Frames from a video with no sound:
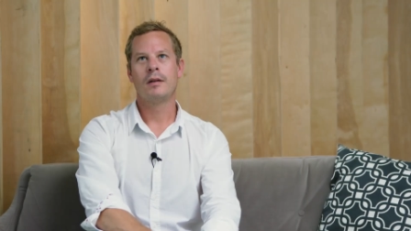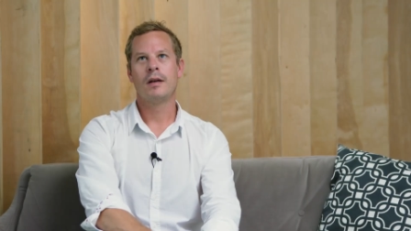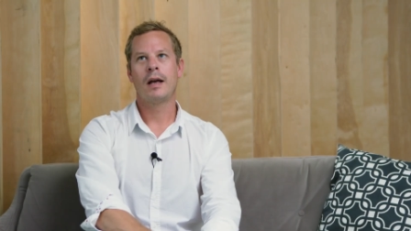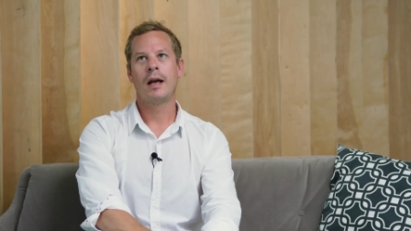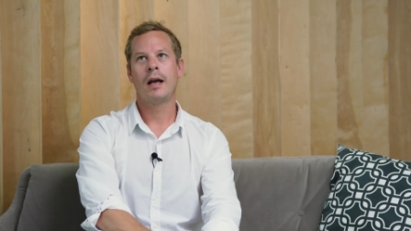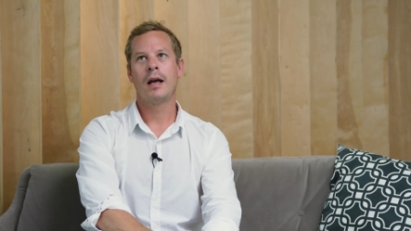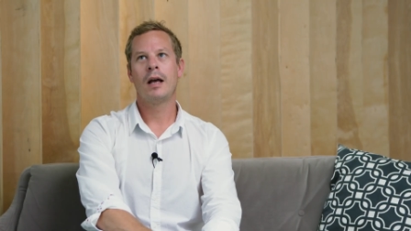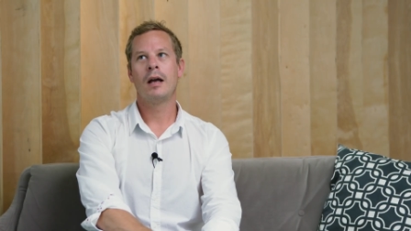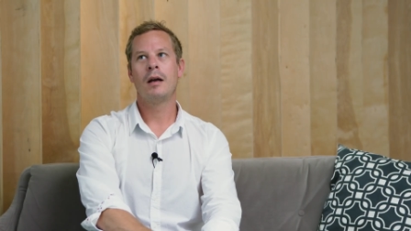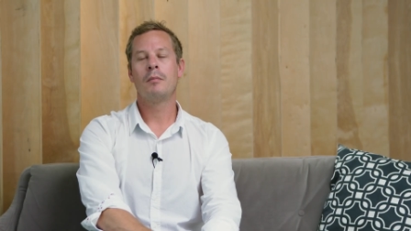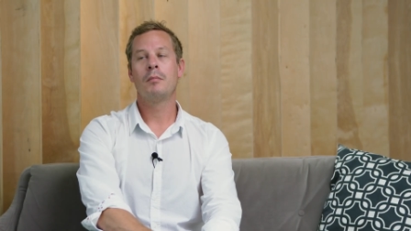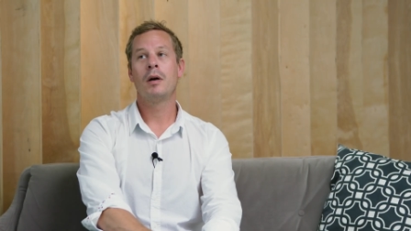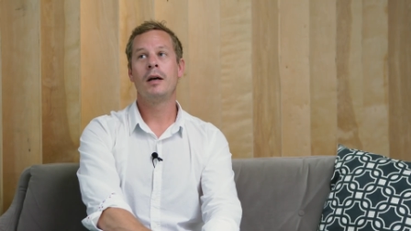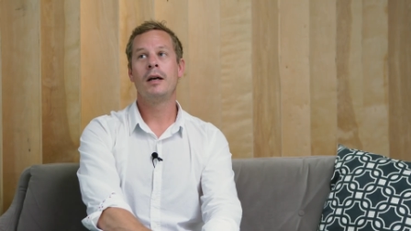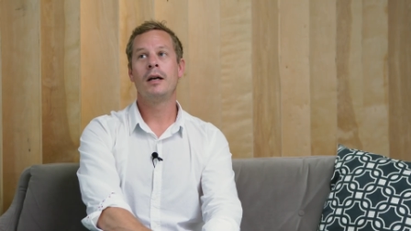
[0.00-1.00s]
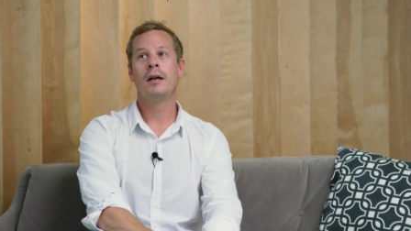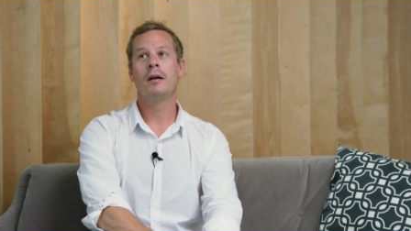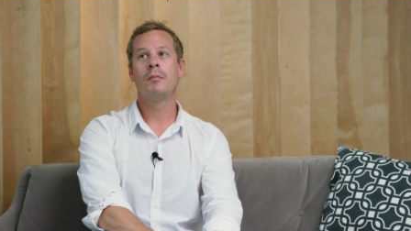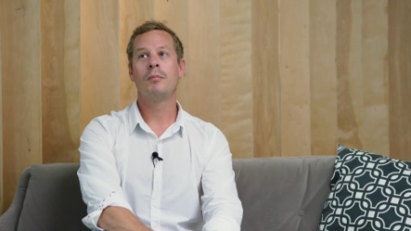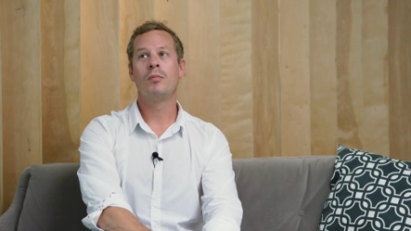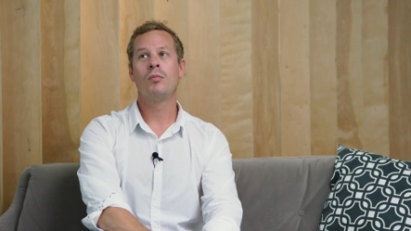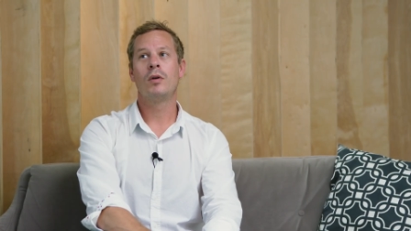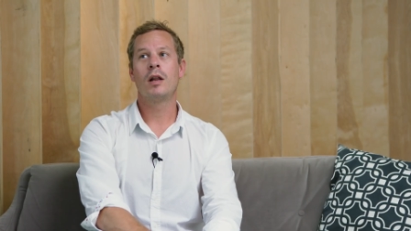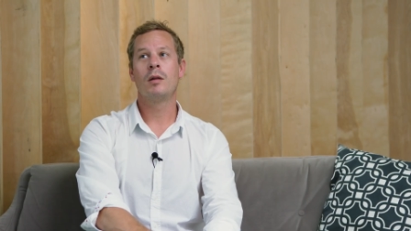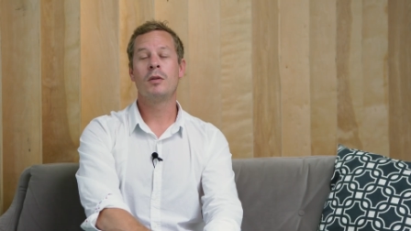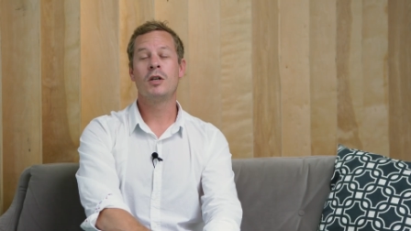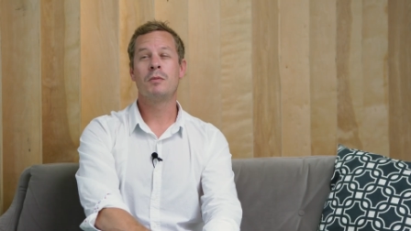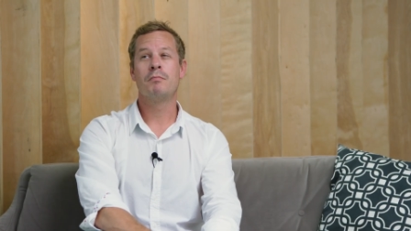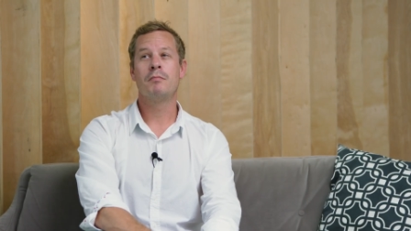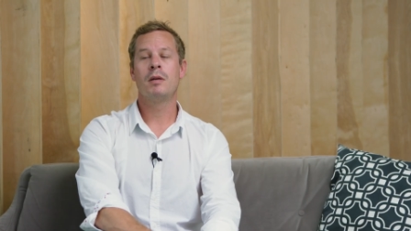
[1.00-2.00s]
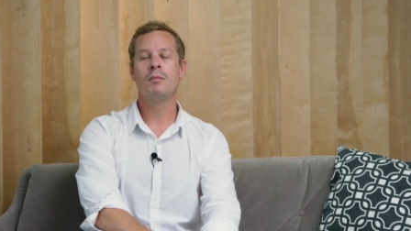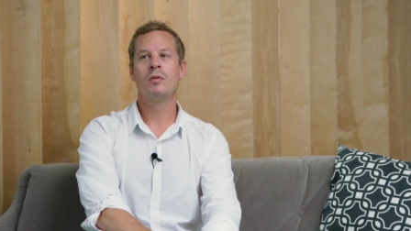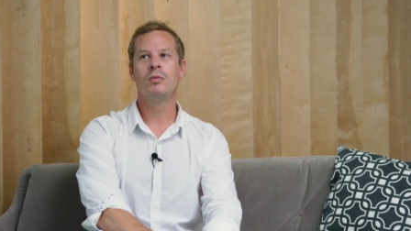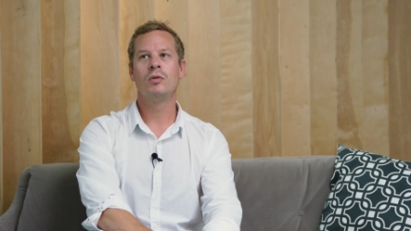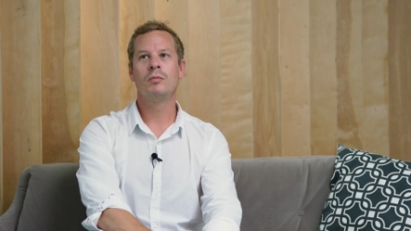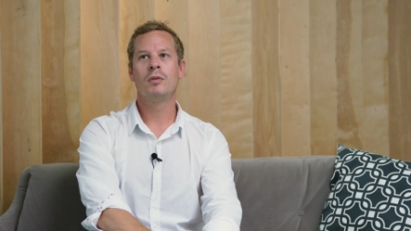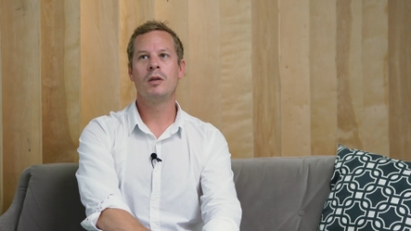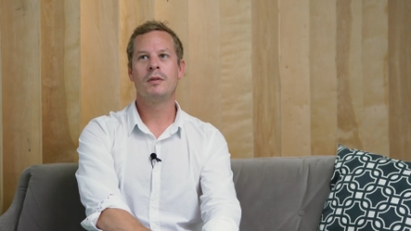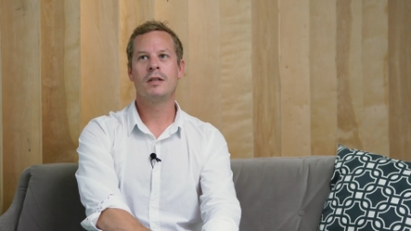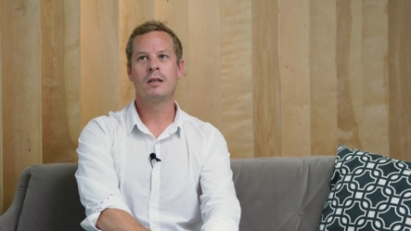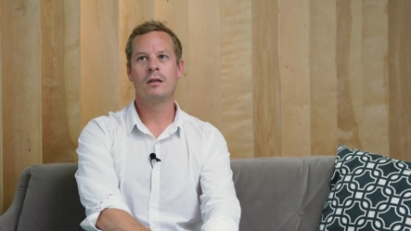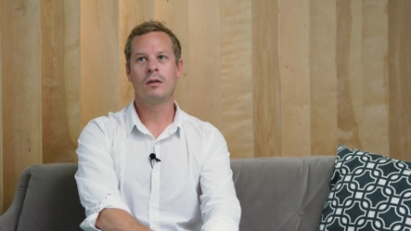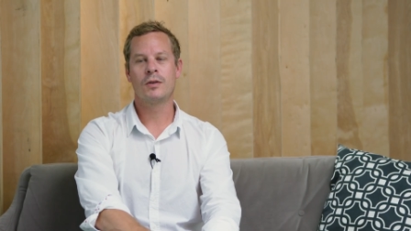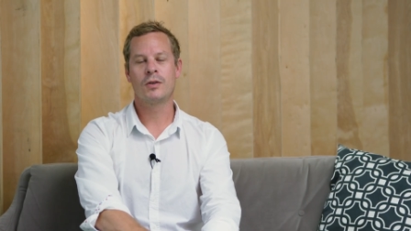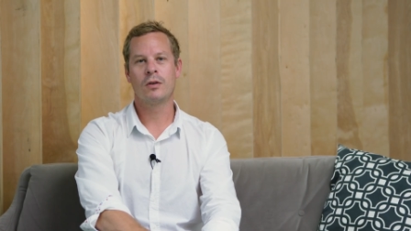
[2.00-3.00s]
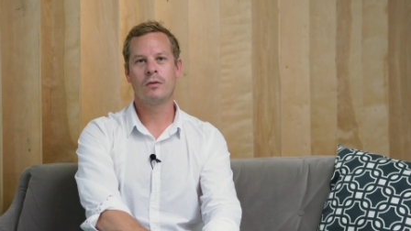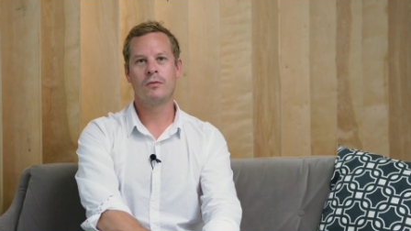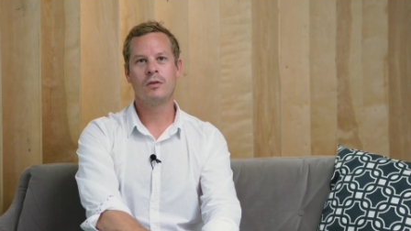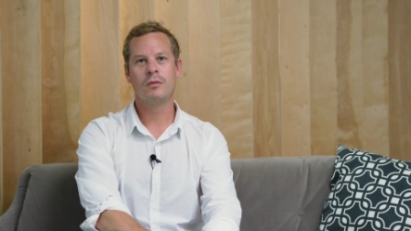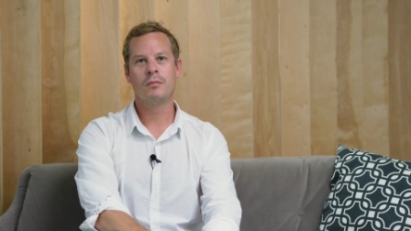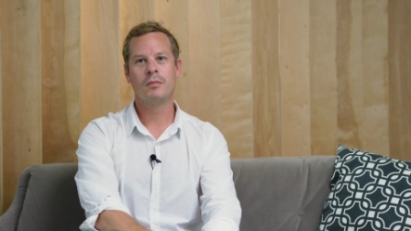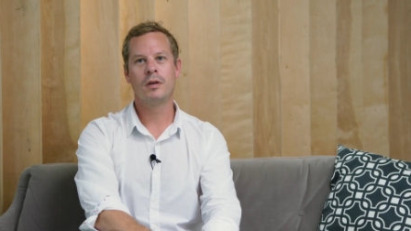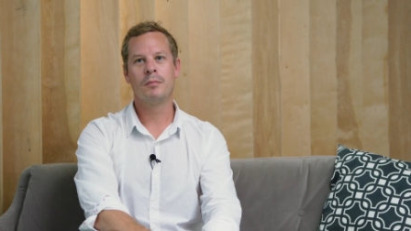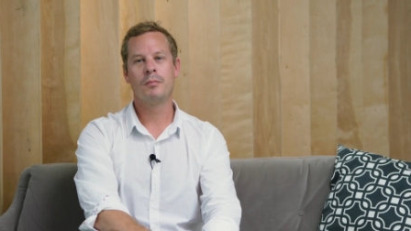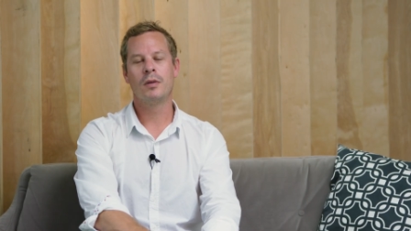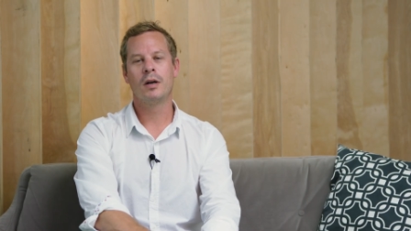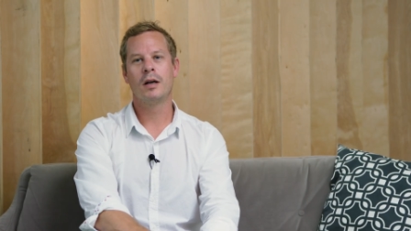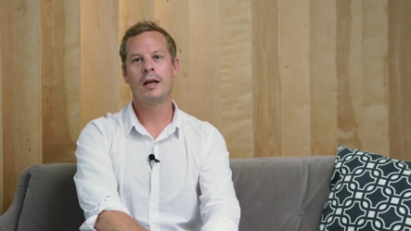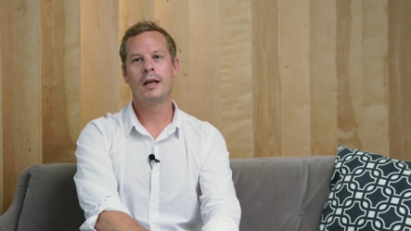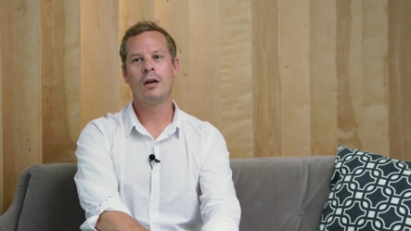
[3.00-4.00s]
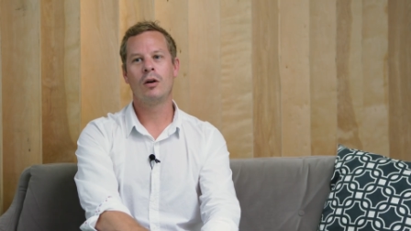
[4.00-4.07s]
Uh, my, one of the most memorable moments, lots of them, but my